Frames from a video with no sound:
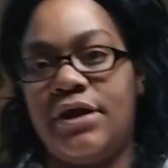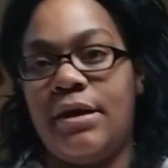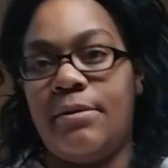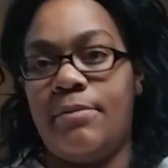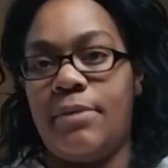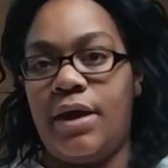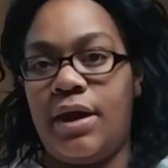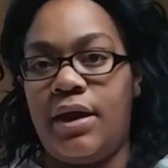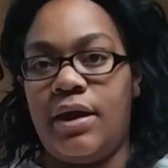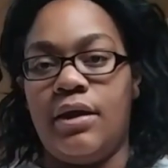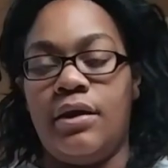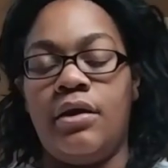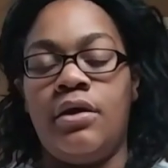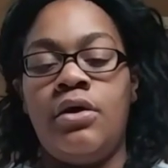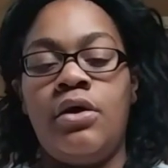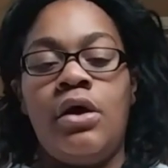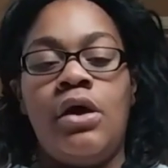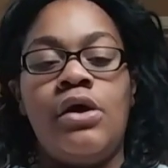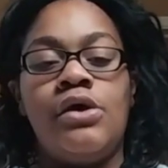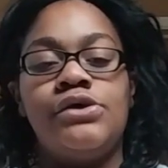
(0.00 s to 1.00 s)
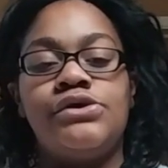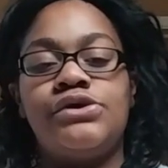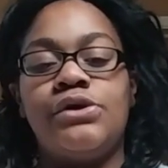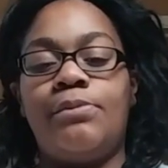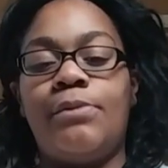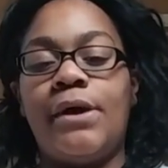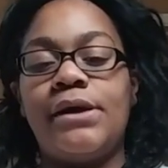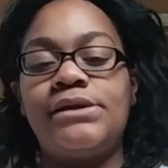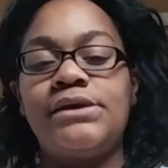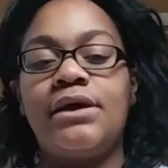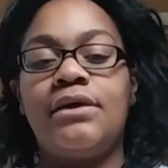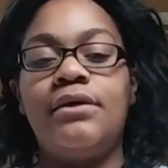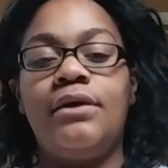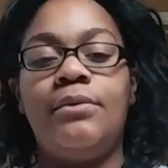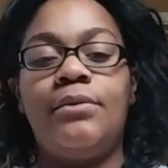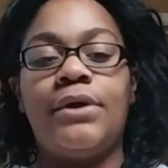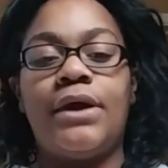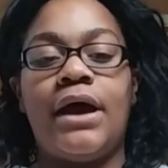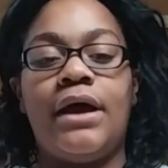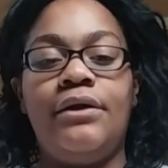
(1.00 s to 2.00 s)
them in. So basically
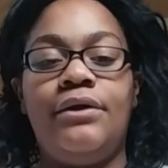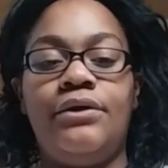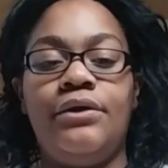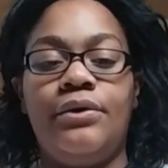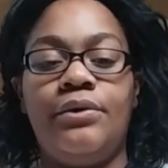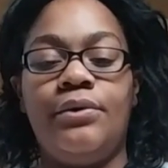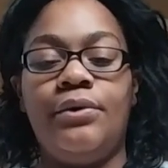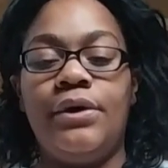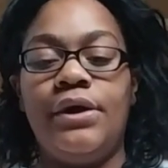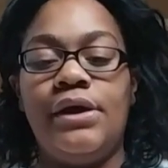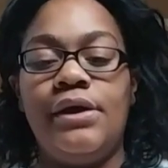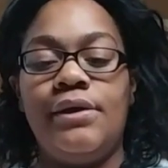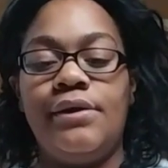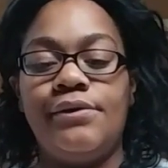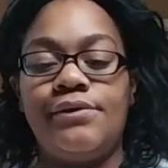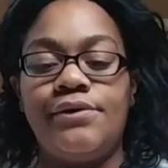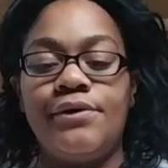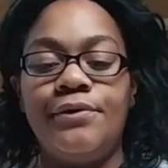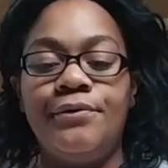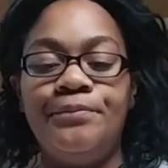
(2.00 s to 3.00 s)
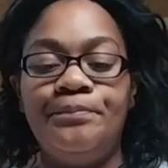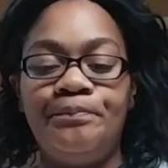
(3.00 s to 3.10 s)
what I do is